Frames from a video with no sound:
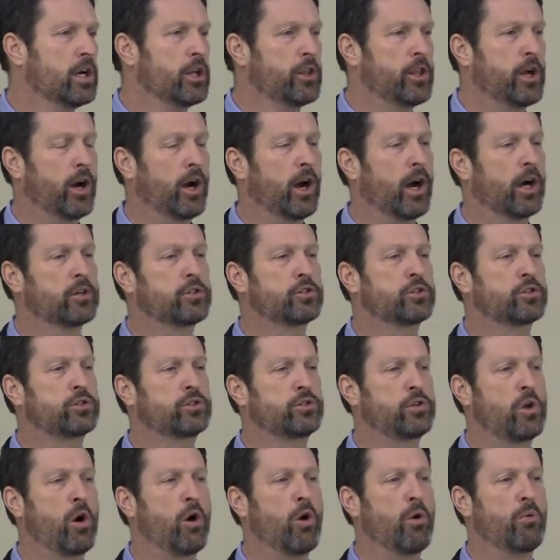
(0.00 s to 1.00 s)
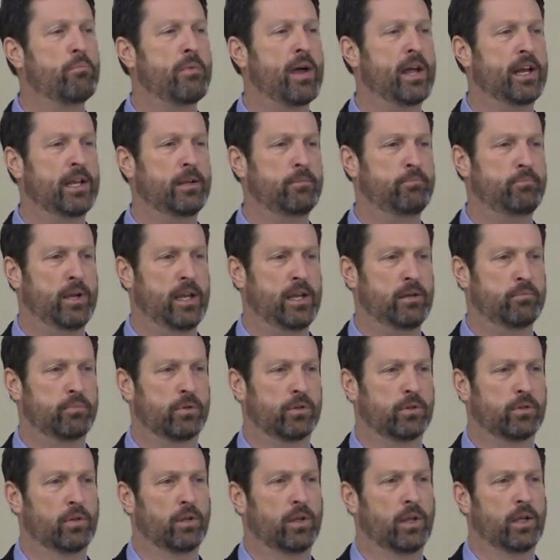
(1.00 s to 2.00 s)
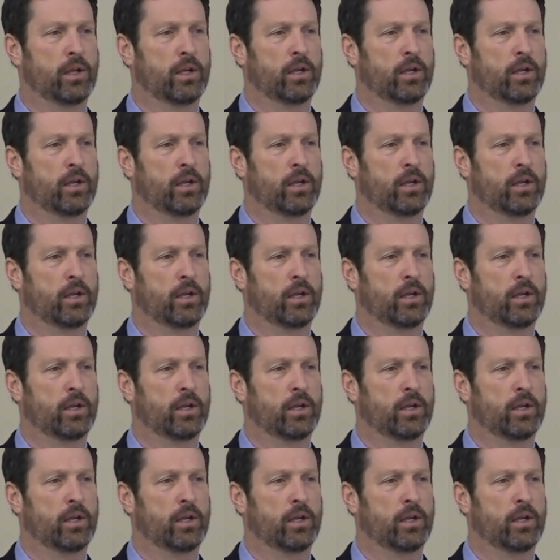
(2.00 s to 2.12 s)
There are so many people